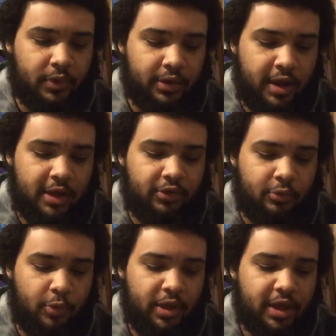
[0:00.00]

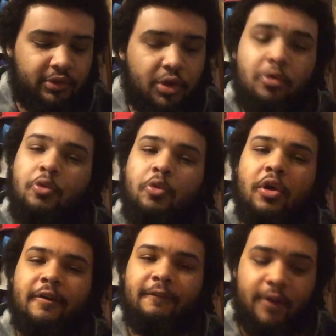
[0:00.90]
Next, we get 2
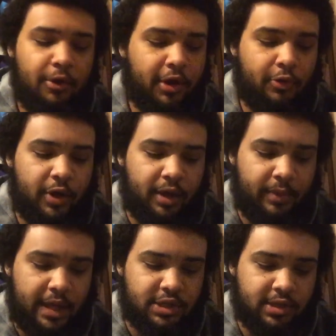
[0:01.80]
very quick
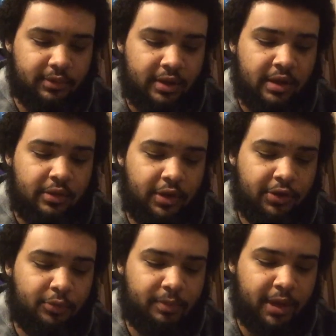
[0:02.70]
matchups.
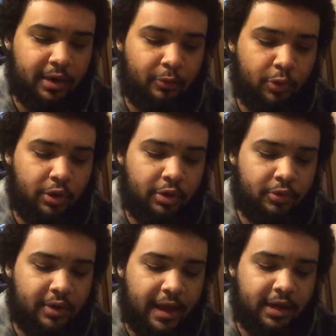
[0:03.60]
This one being Willow
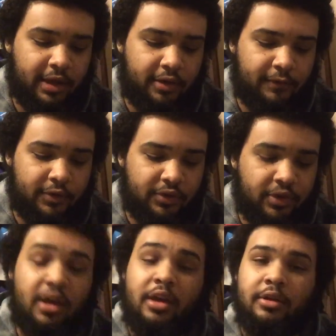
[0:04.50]
Nightingale versus
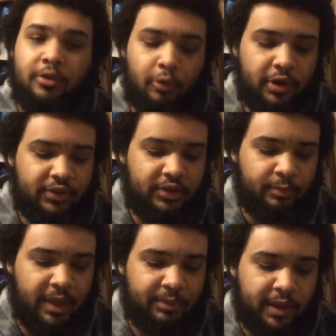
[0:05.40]
Notorious
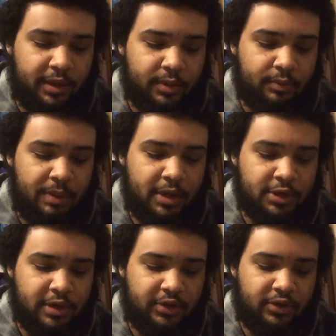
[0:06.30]
Mimi. Mimi
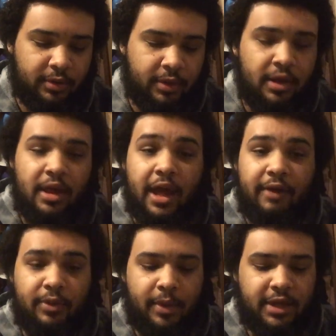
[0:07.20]
tries to
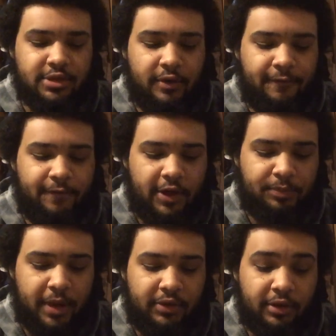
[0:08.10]
have the match go
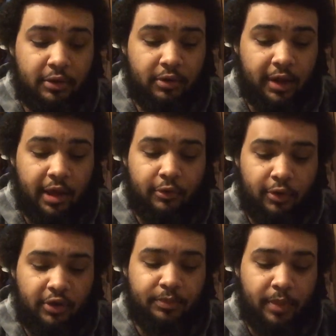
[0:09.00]
fast-paced, including a
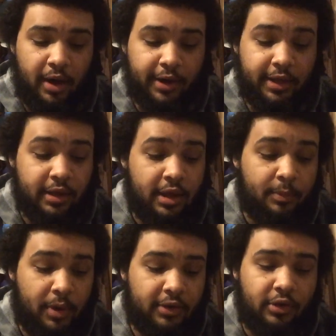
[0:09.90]
cross-body,
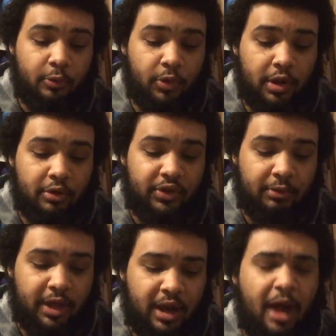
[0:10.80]
but Willow is
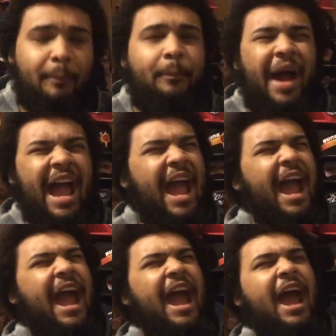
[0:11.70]
able to hit a
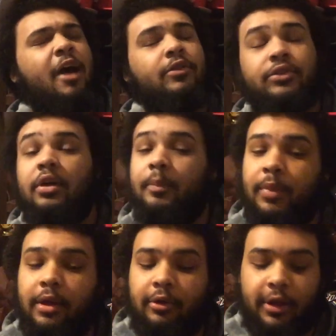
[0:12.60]
pout,
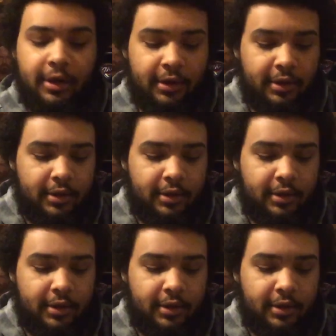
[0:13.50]
period,